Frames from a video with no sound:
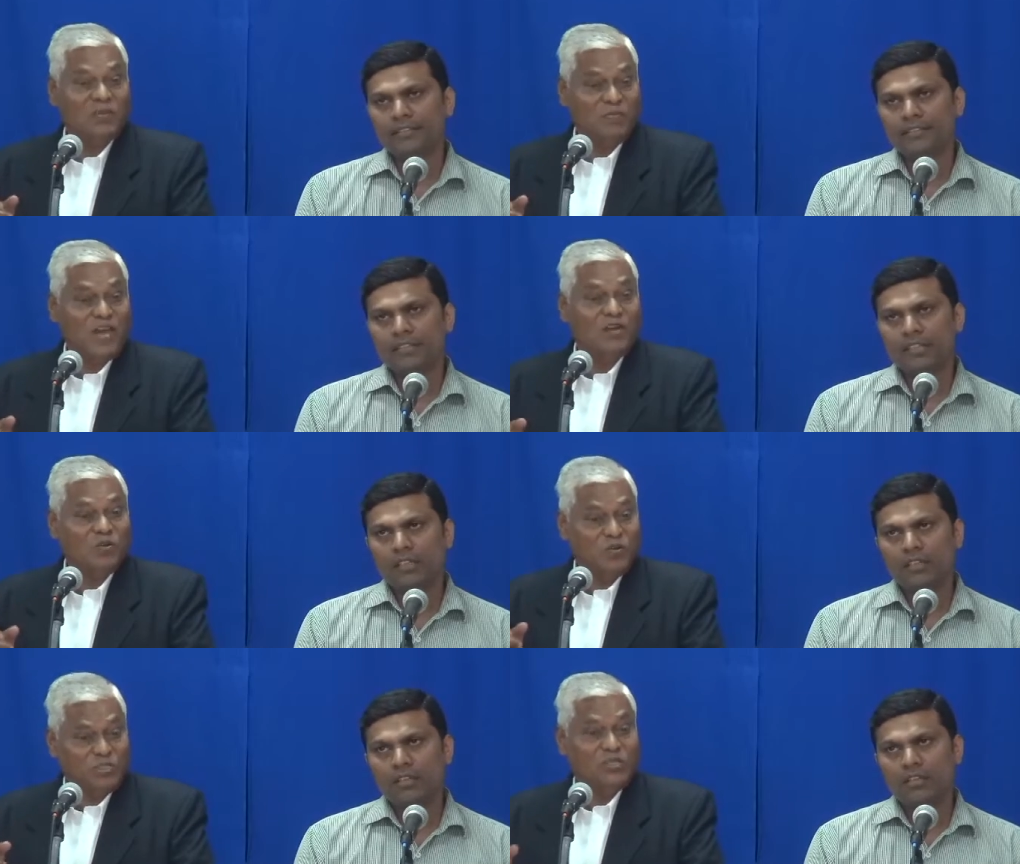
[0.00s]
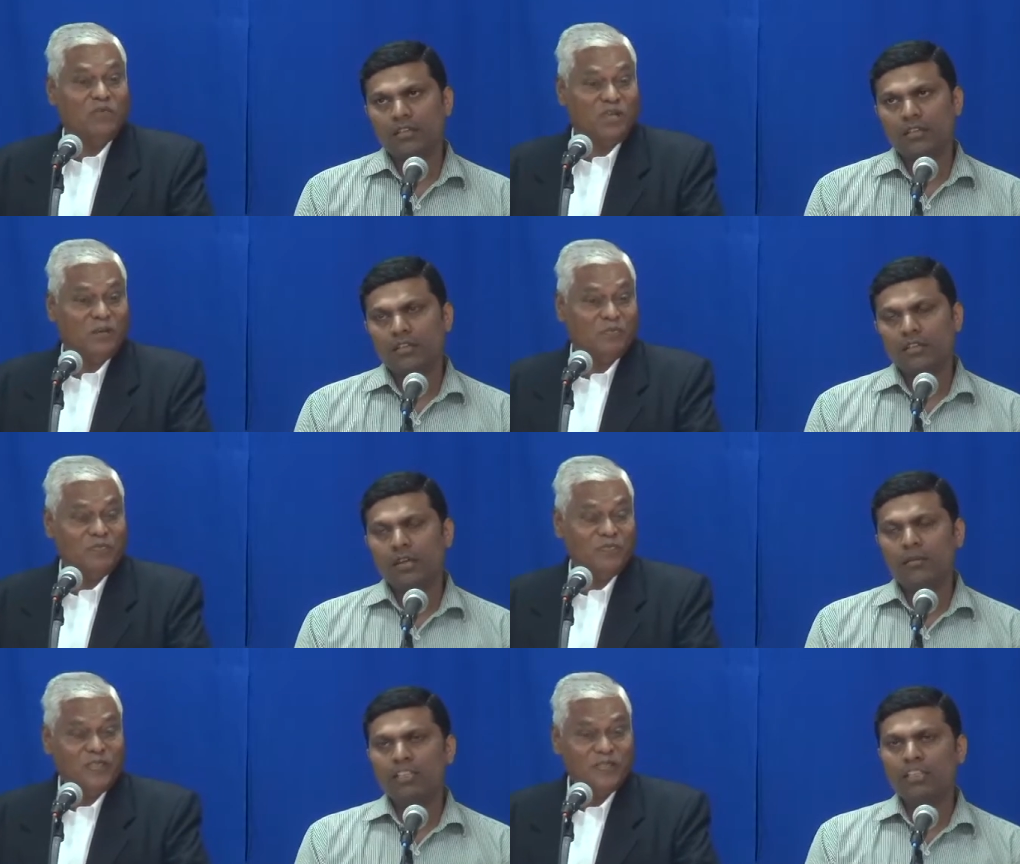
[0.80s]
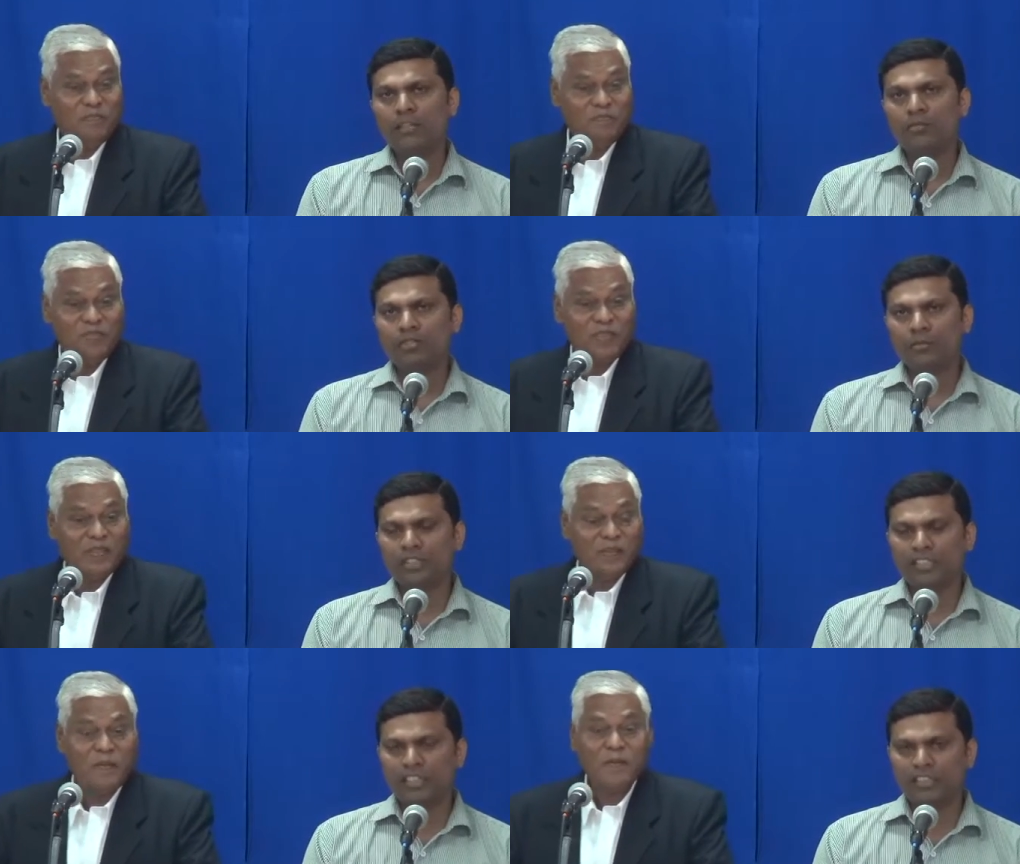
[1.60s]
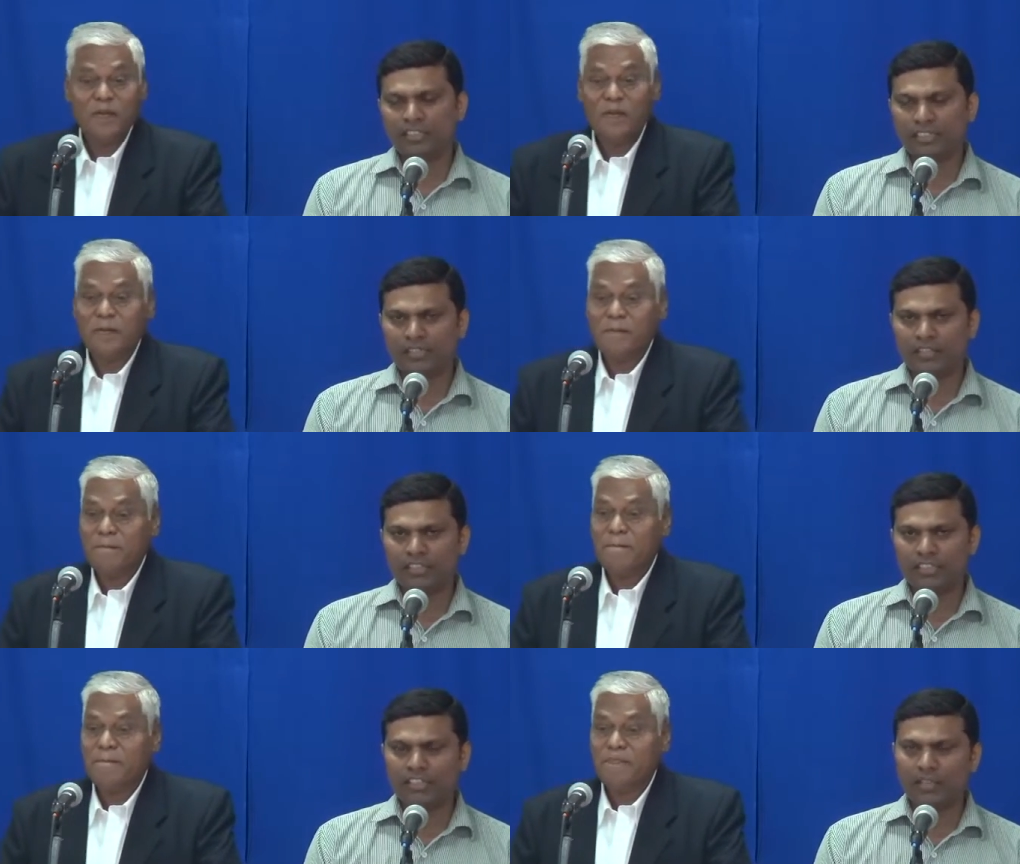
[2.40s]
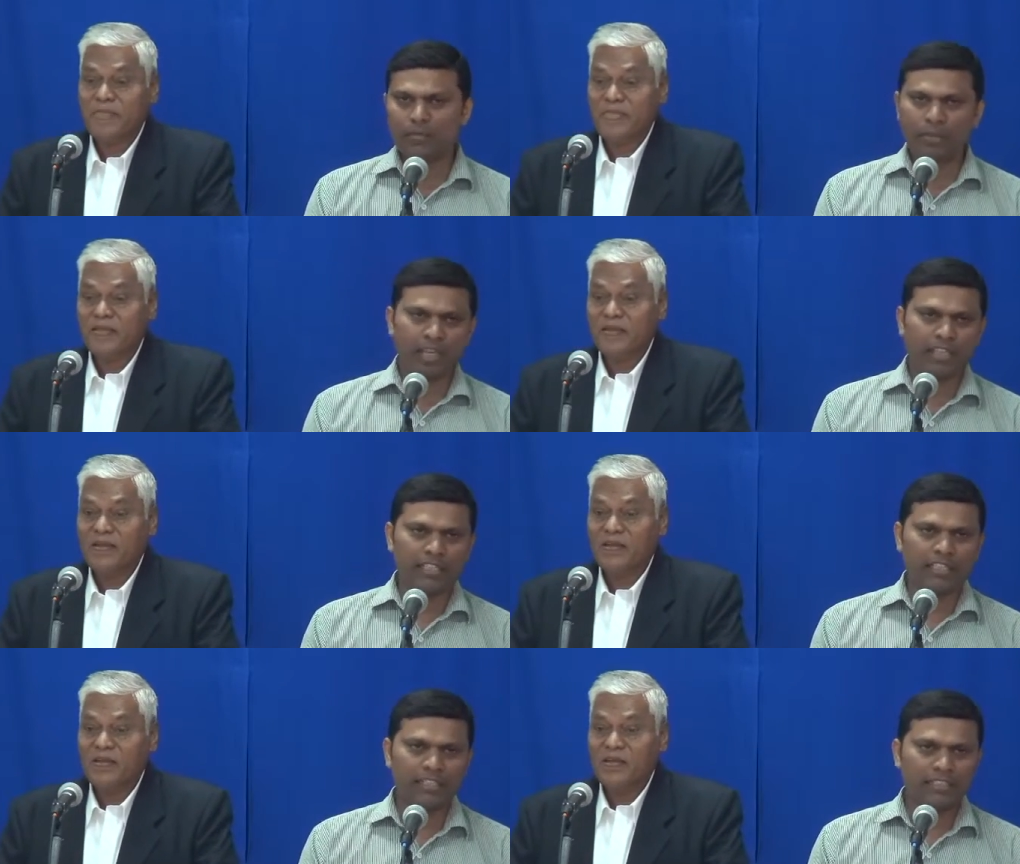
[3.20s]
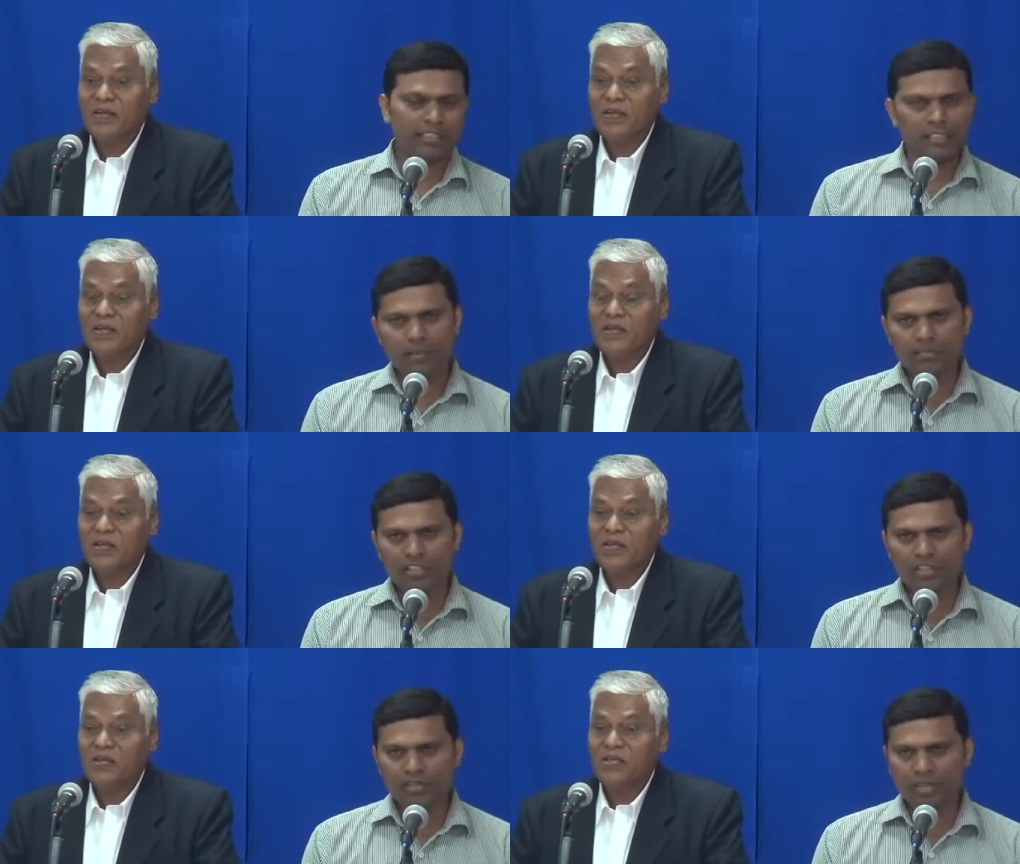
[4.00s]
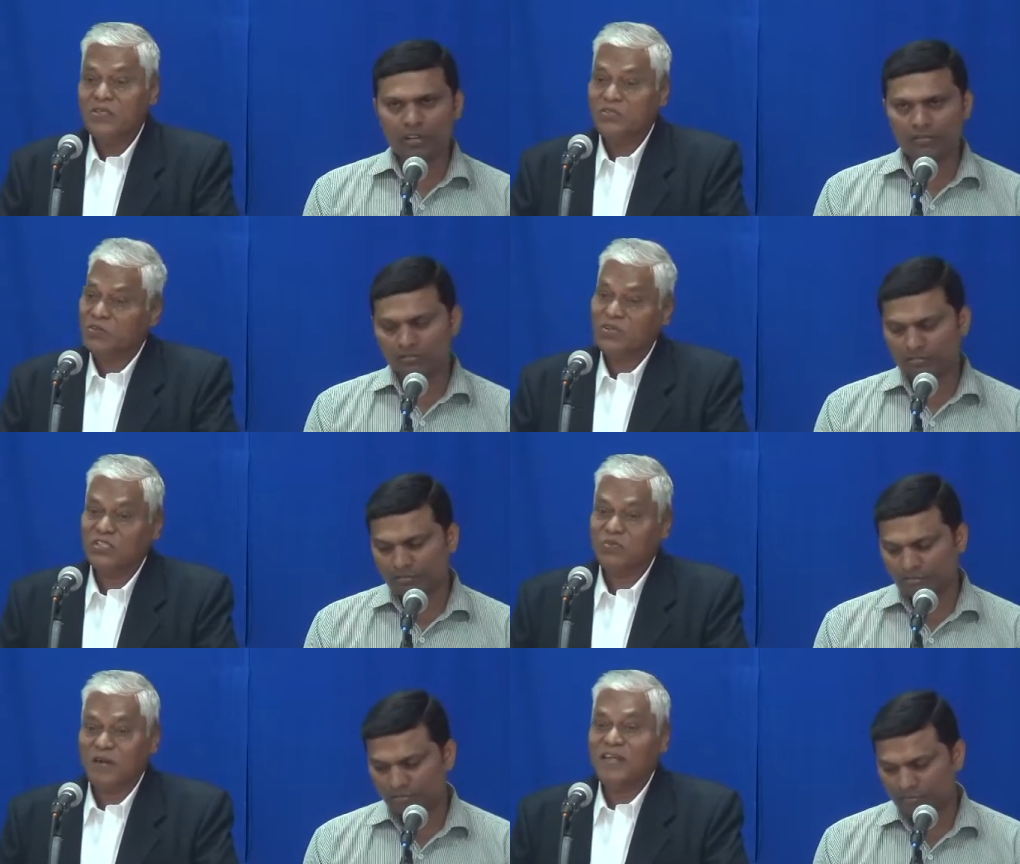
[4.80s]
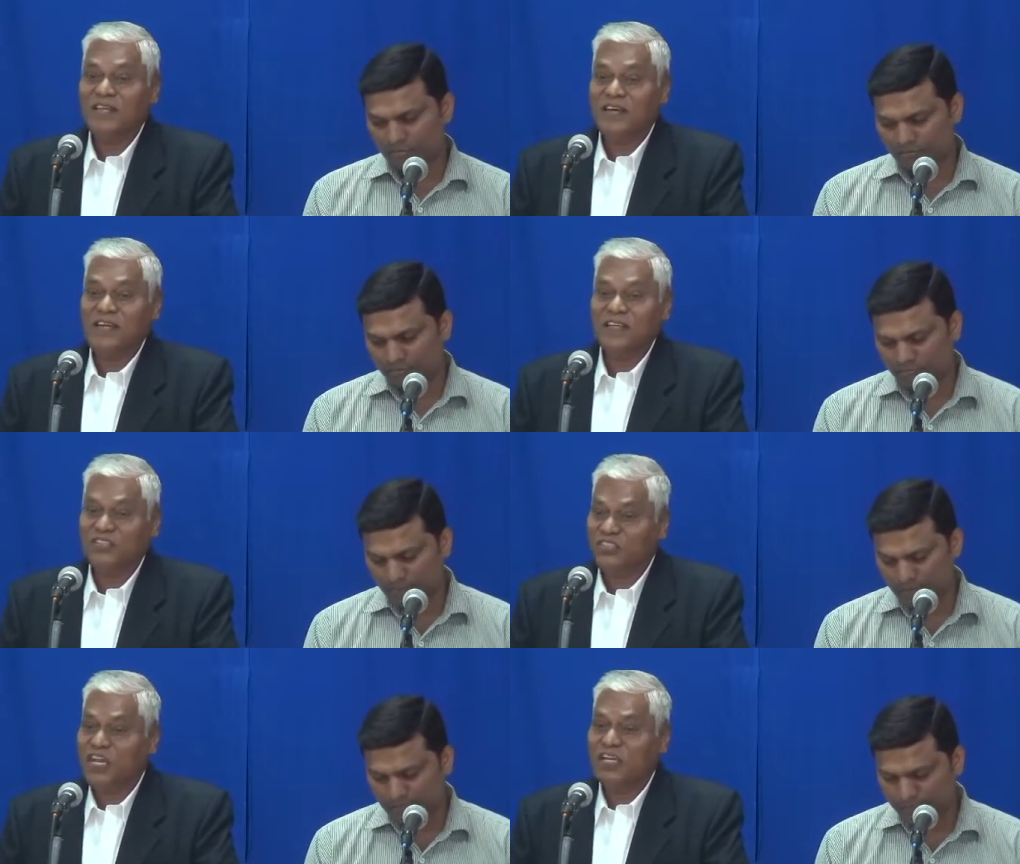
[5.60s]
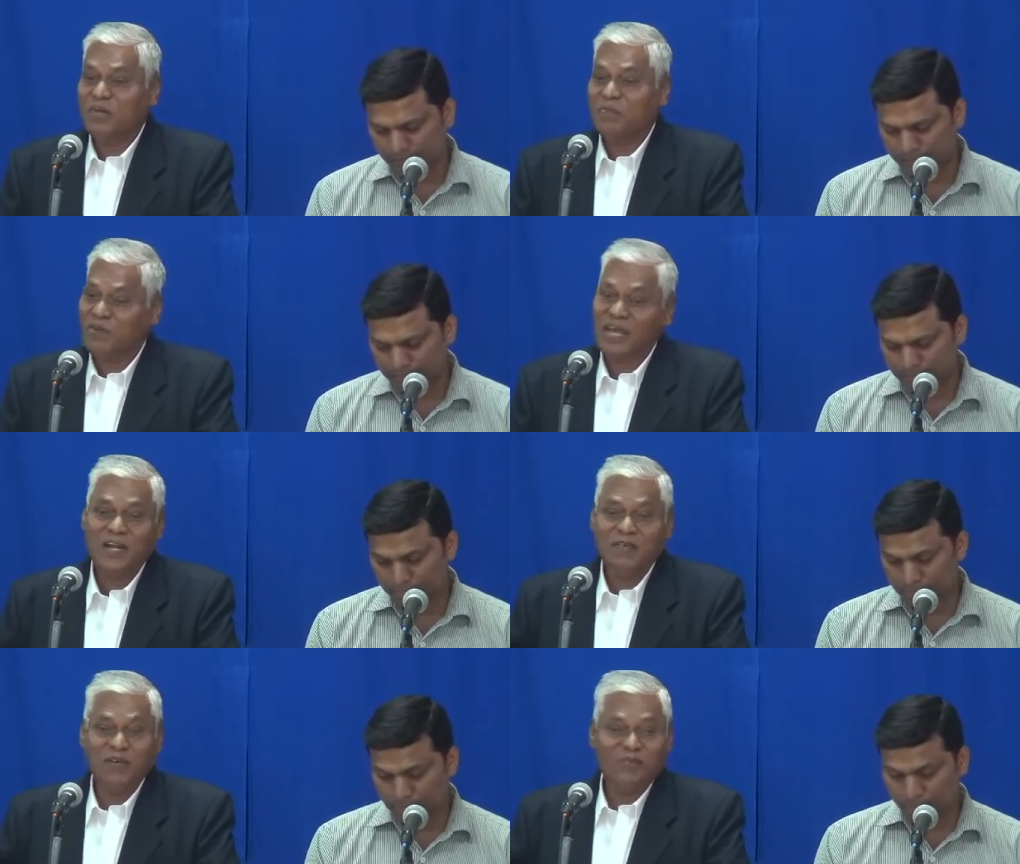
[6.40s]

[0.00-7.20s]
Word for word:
Speaker 1: the man who deceived him.
Speaker 2: Kabatti tanu mosam chektane chesina vyaktini champalani tirmanam chesukunnadu. So
Speaker 1: his brother Jacob ran away